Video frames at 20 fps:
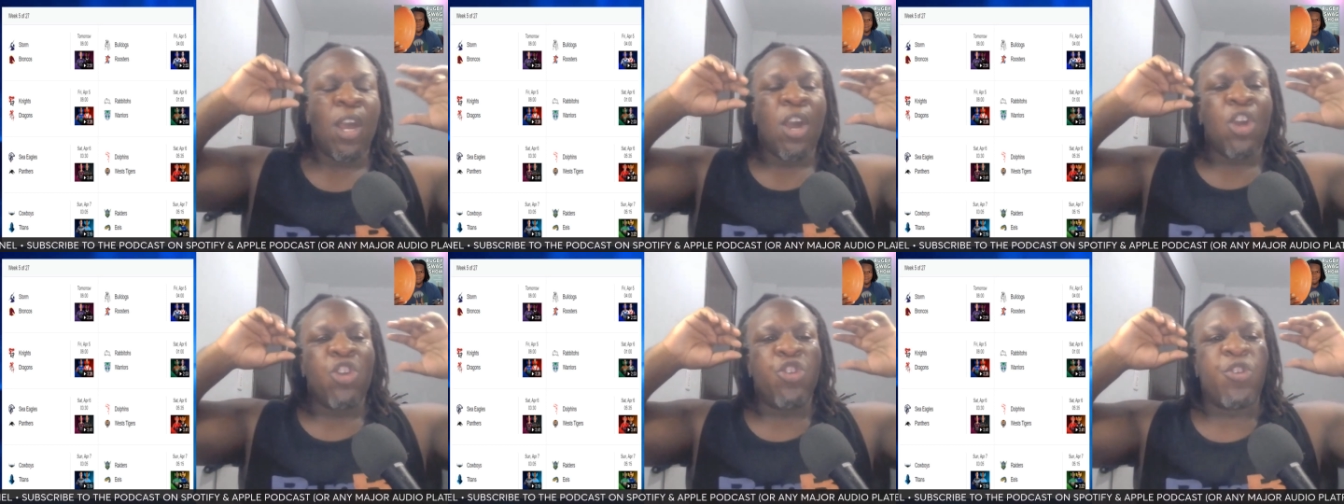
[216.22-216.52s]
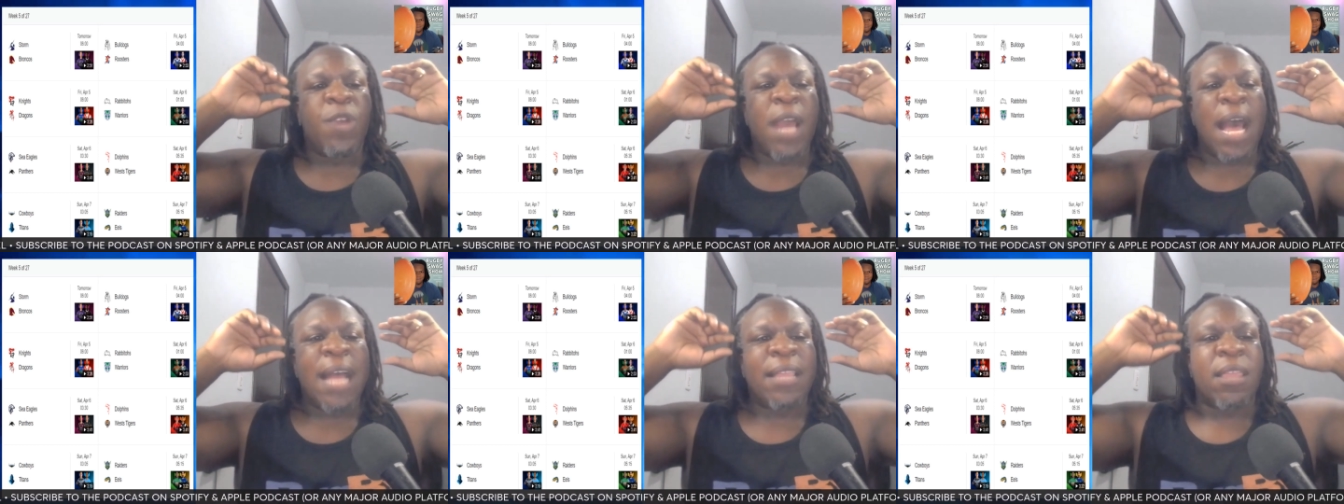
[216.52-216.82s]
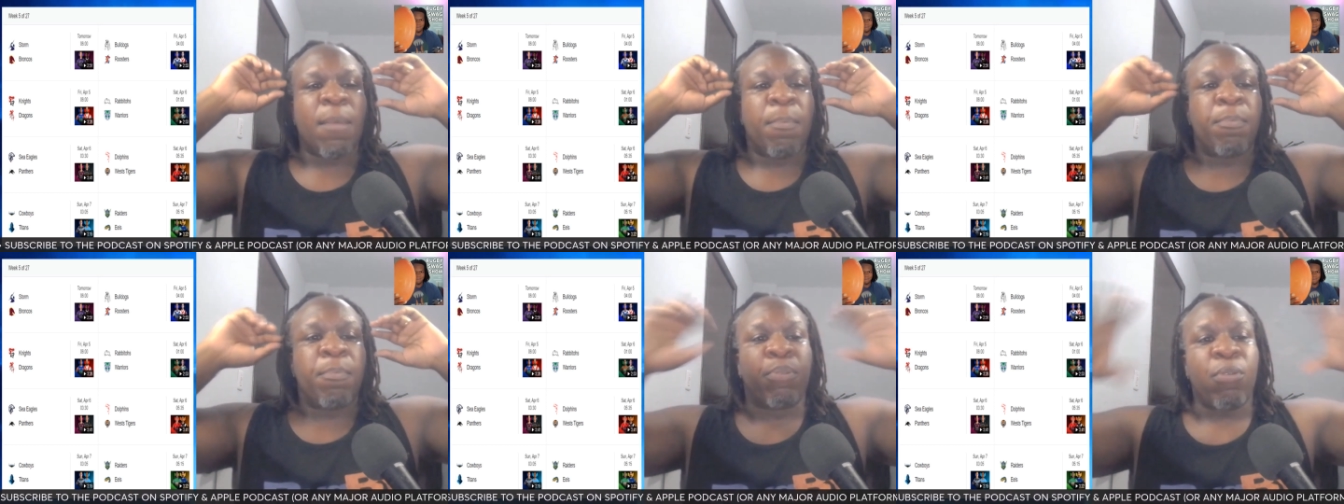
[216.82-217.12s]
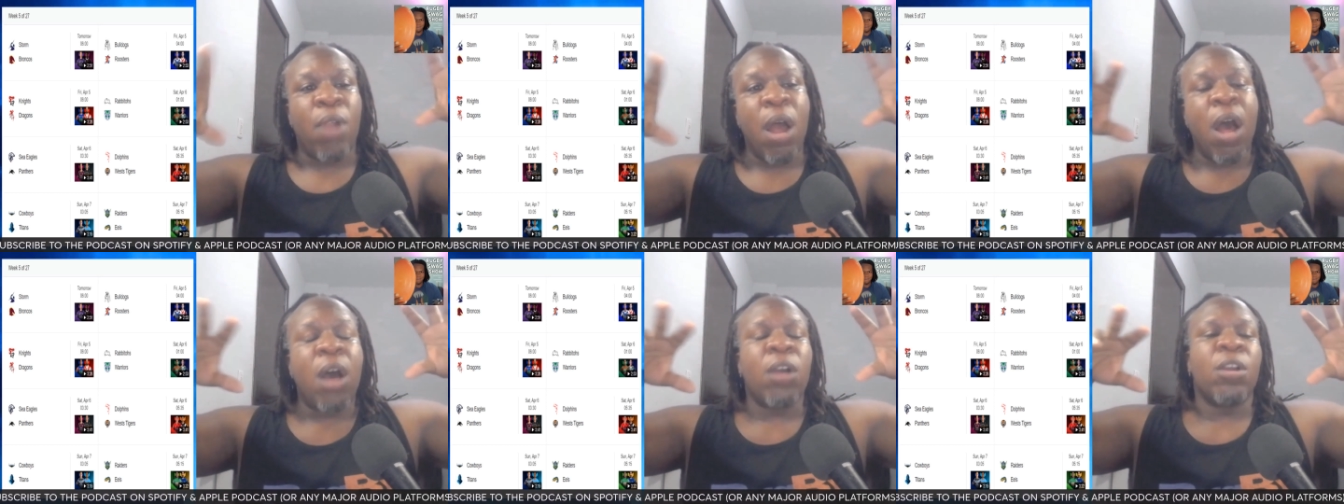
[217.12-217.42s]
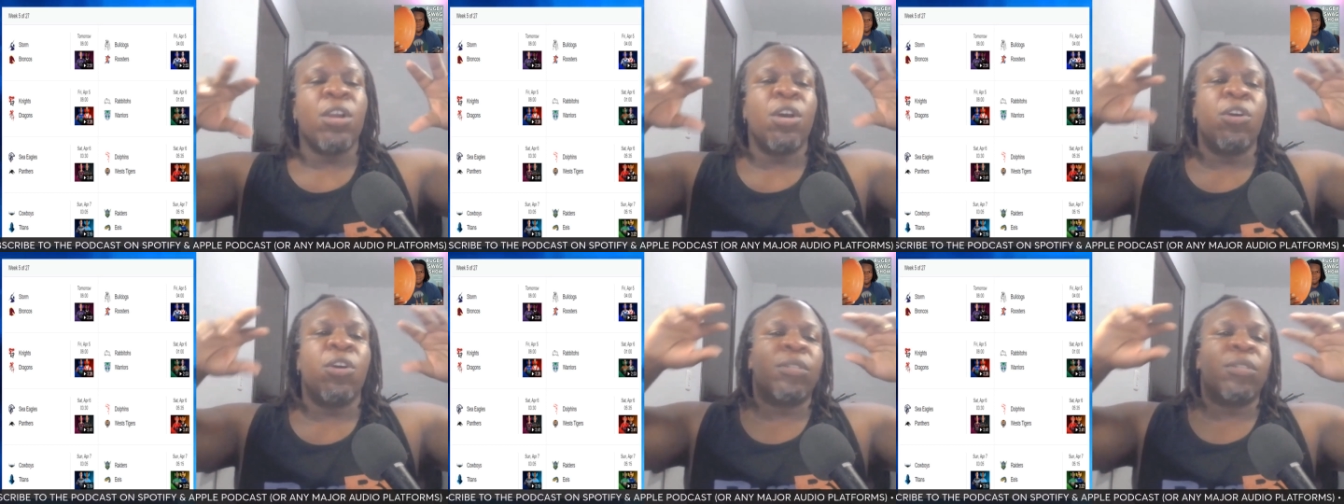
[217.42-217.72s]
you got the
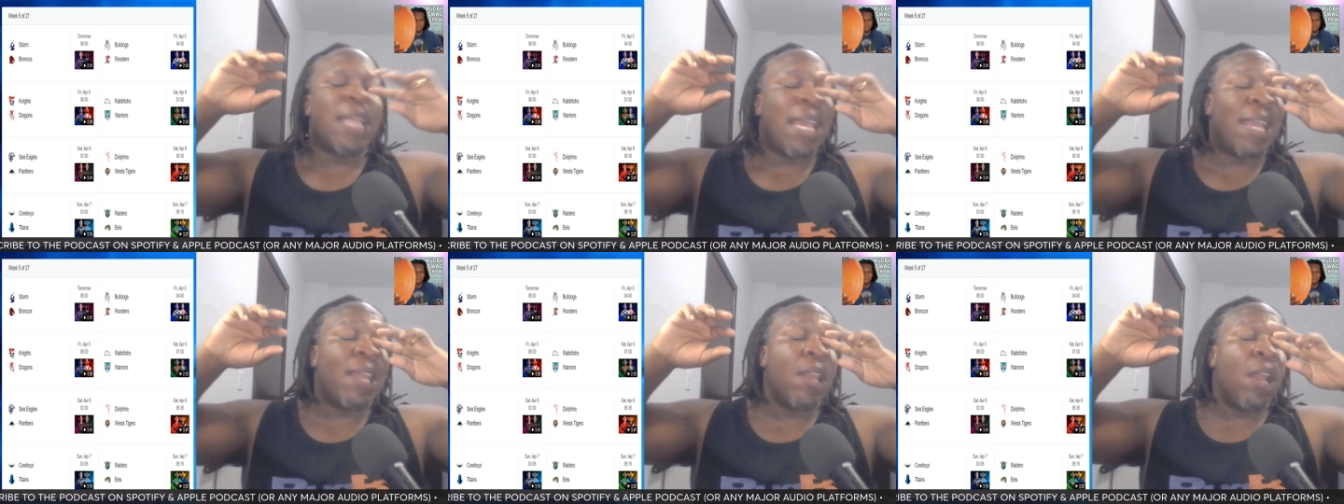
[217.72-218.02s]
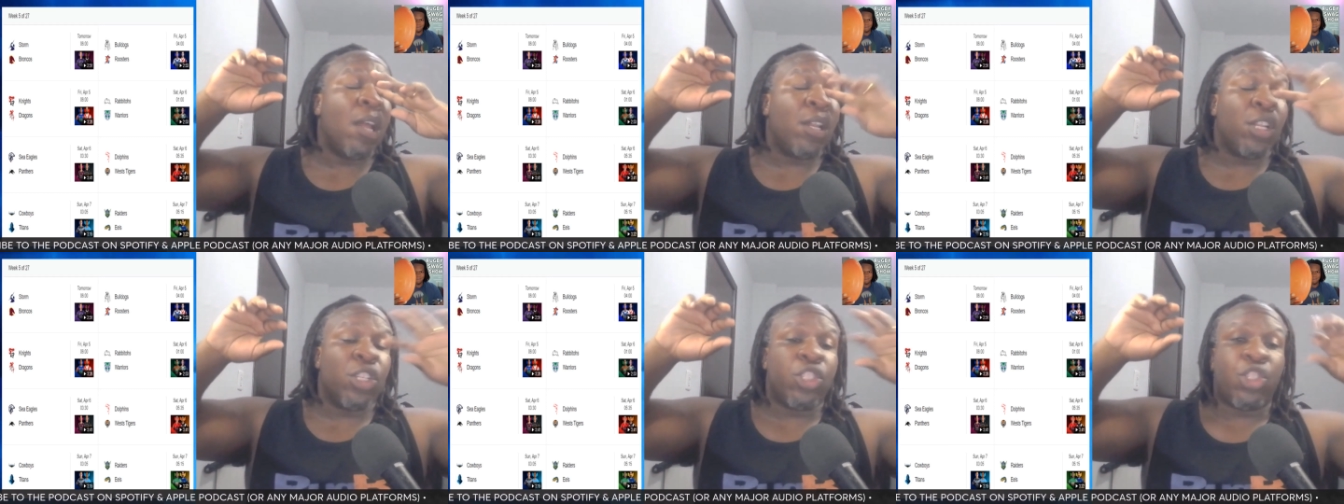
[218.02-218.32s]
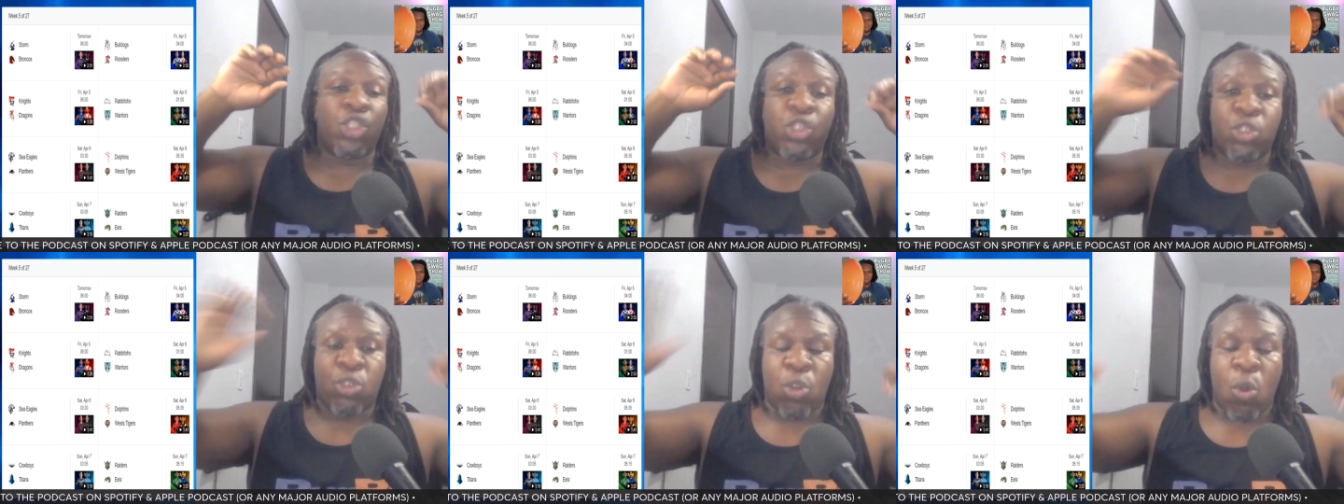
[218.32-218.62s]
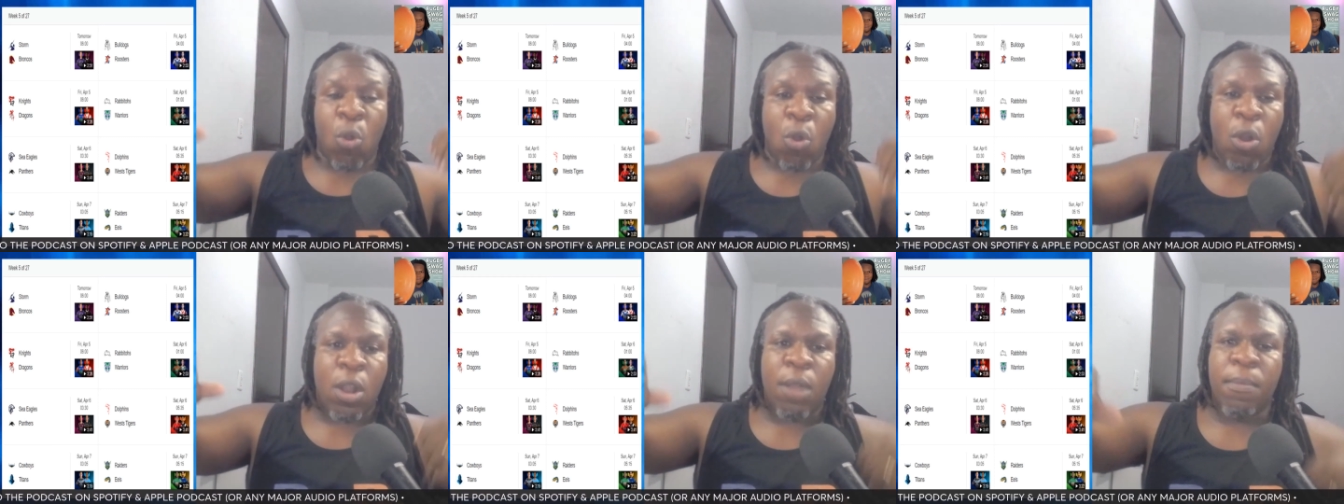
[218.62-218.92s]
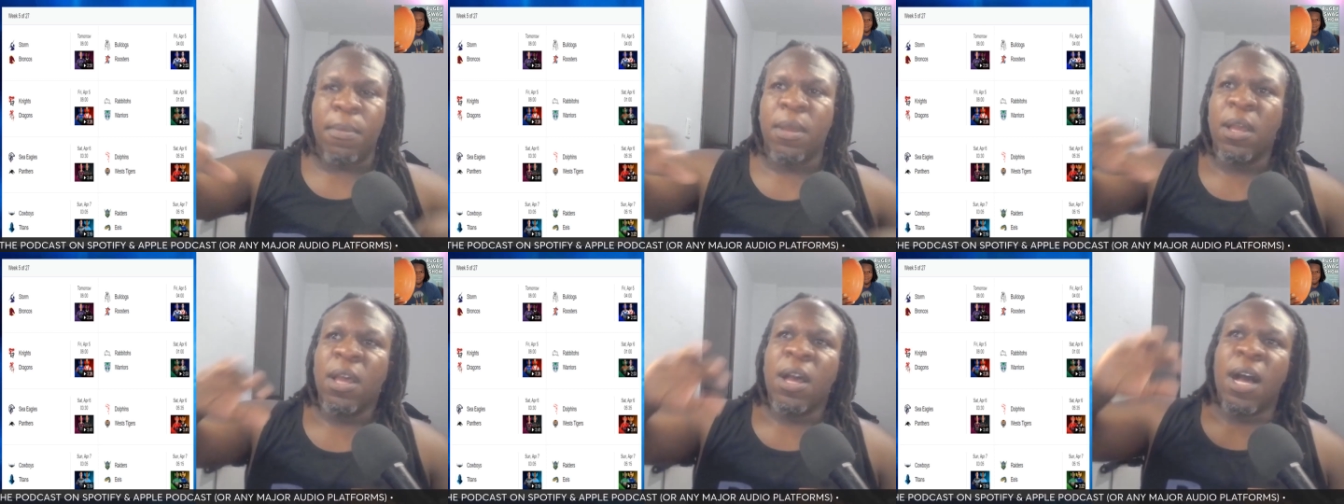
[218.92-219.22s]
Broncos taking on the Storm.